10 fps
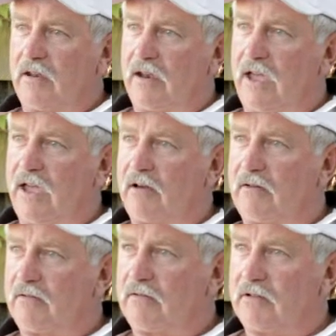
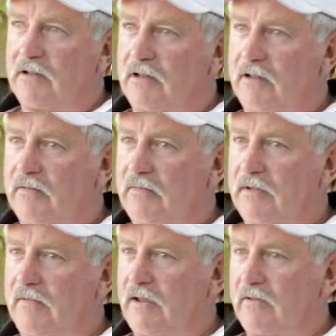Now,
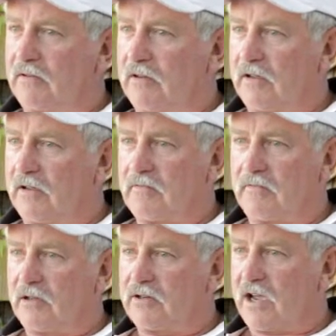if you haven't got
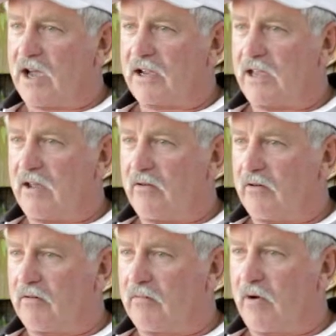a shark cat
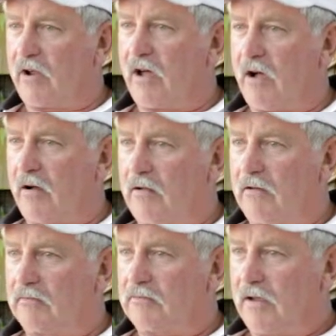or a
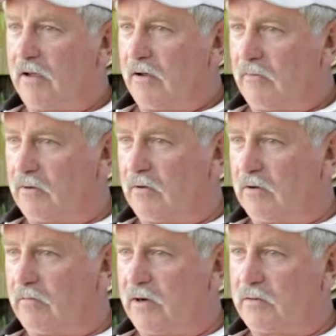monohull with all
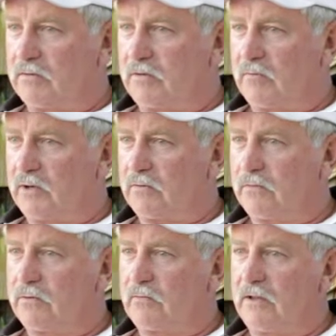the bells and
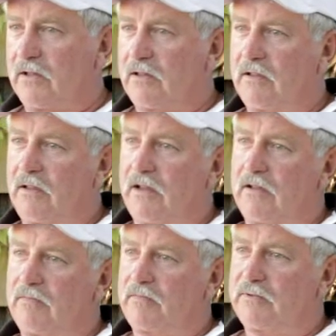whistles, with
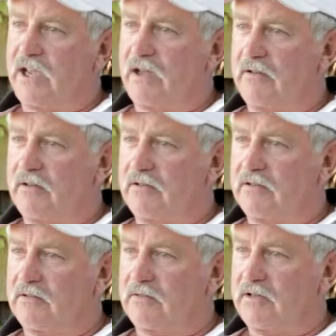sounders
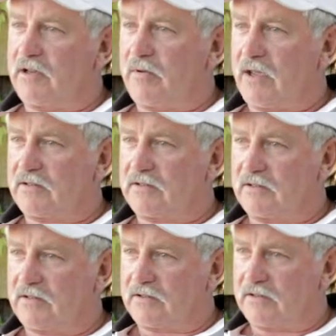and
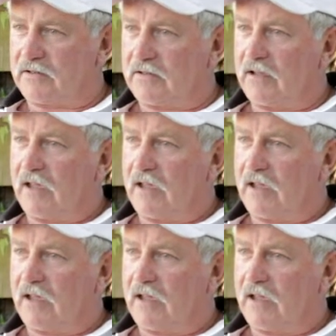GPSs, and